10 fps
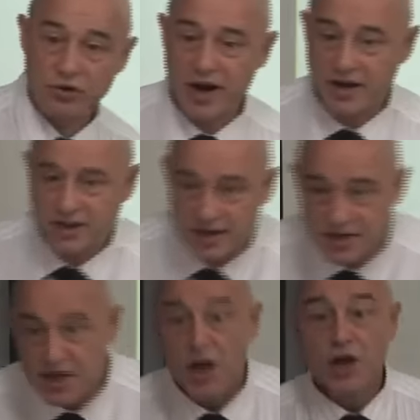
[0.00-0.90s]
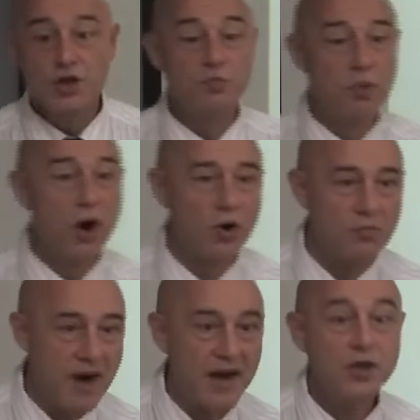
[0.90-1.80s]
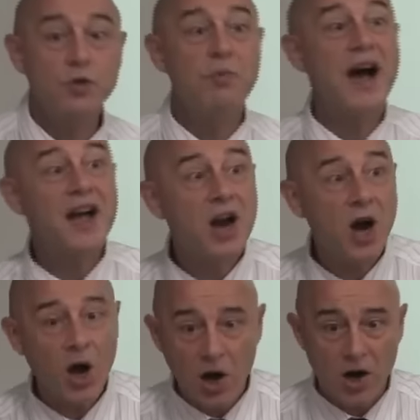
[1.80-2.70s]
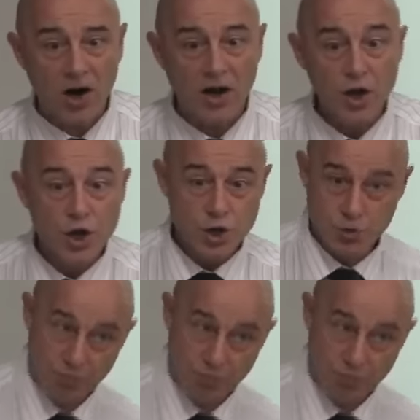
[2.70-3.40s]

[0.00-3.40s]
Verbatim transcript: credit is you borrow money to buy a car. You